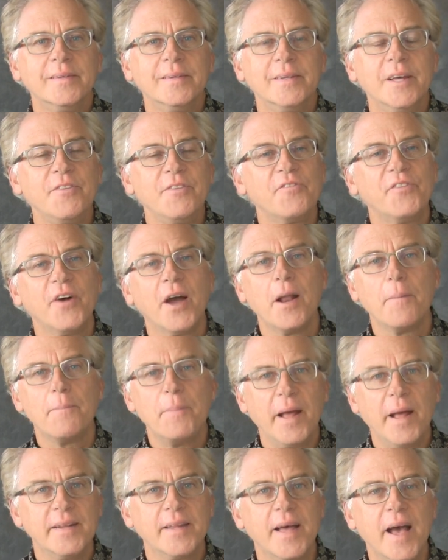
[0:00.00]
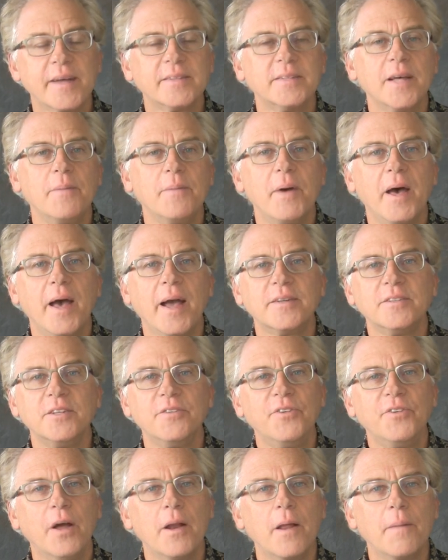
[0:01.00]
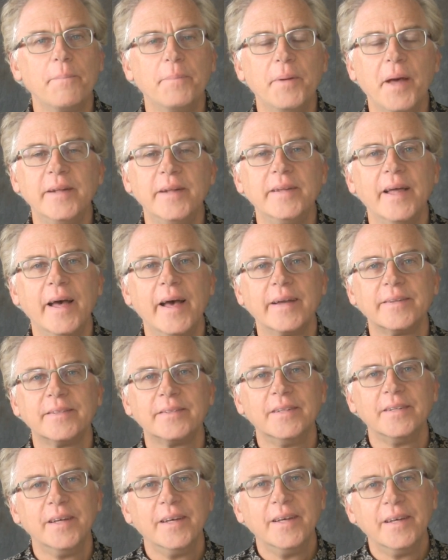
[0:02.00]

If you find a Pentax MX, if you find a Pentax